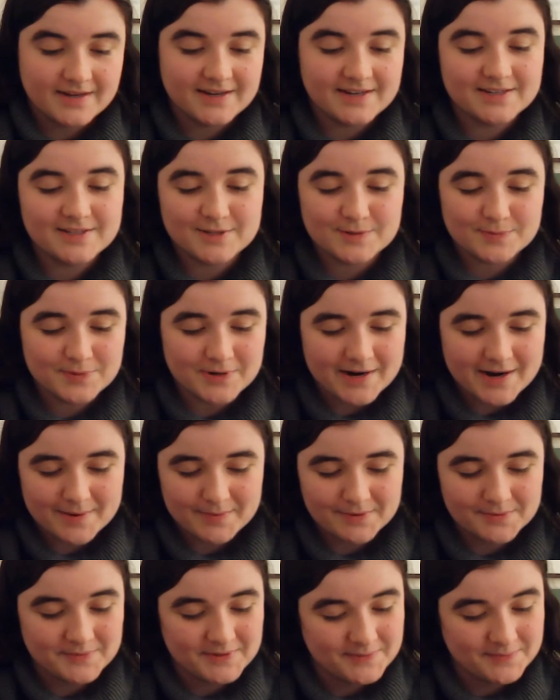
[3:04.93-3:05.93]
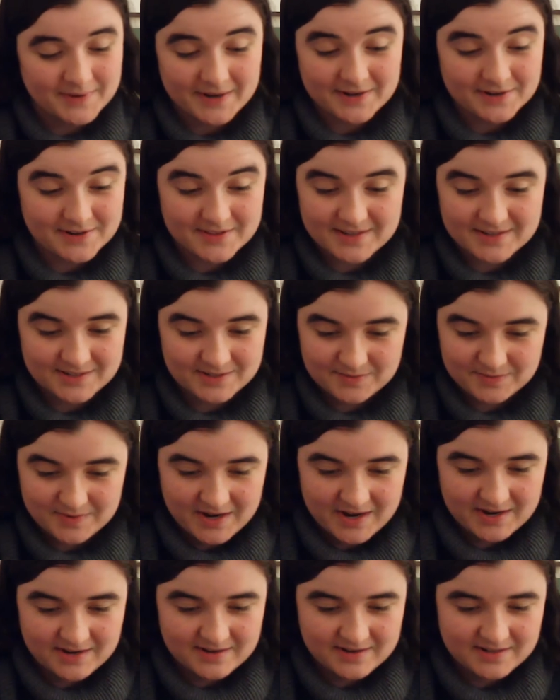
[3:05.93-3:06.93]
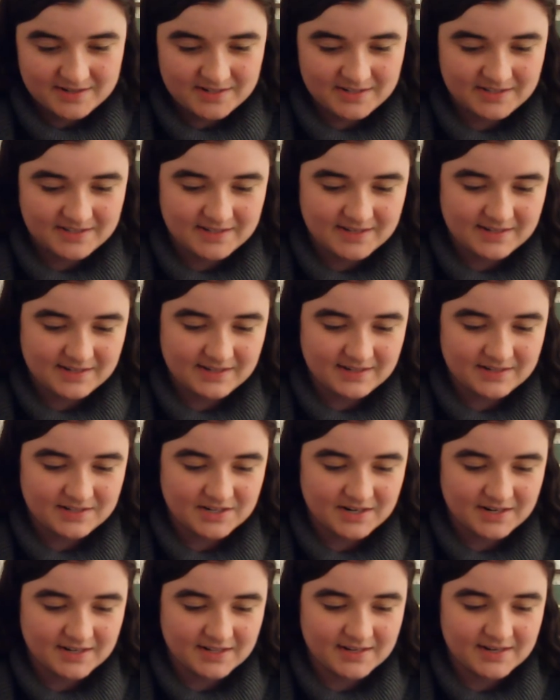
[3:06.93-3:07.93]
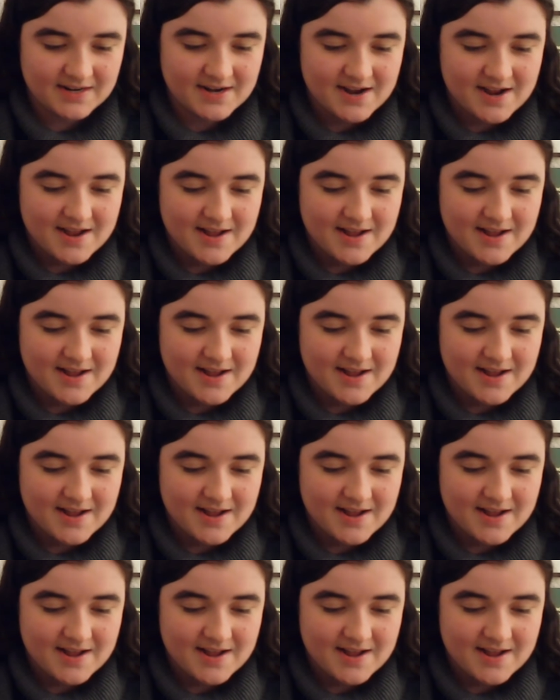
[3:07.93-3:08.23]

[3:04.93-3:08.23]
"It's probably better this way," she said, chuckling,